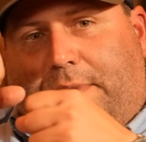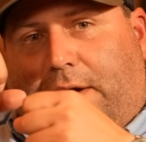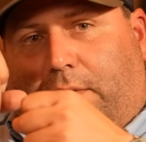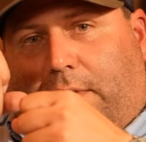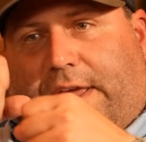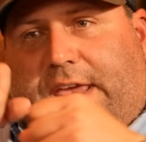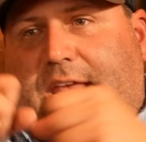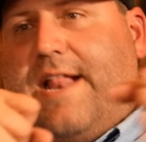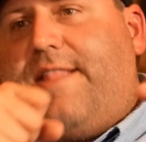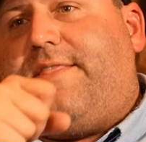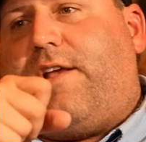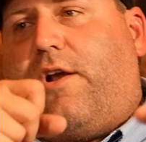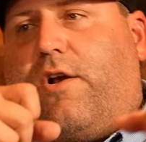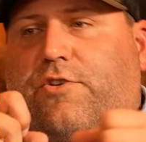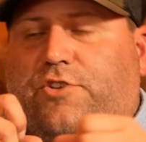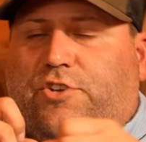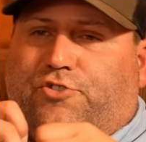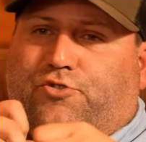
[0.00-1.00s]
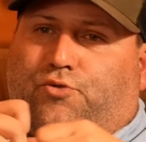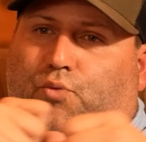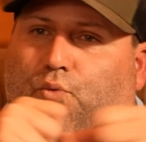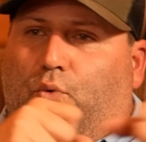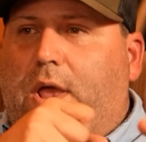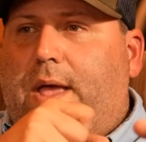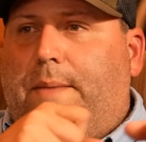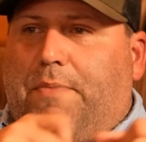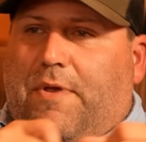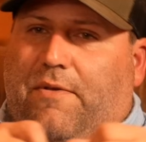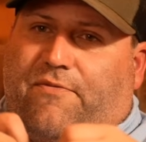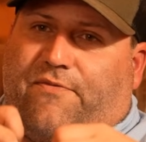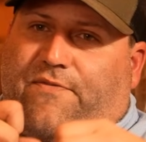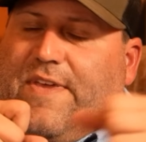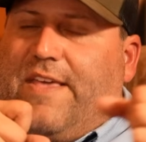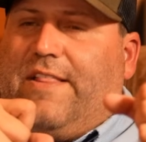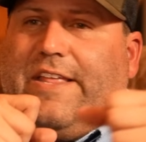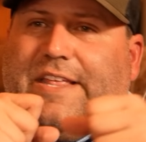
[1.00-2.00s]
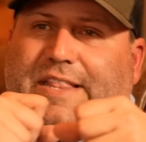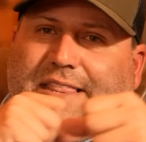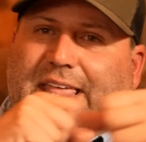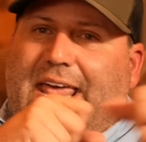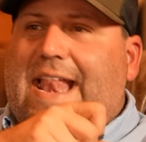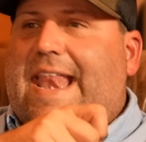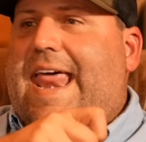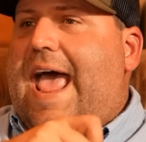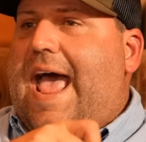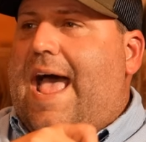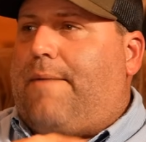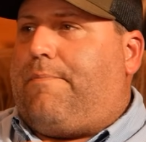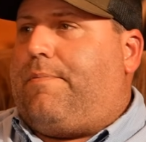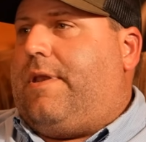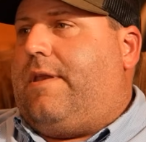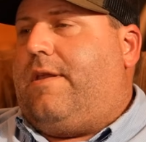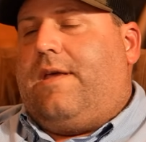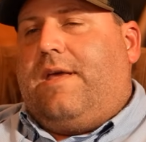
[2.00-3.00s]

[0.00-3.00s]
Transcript: be able to get in there and just rip and feel it and let it happen.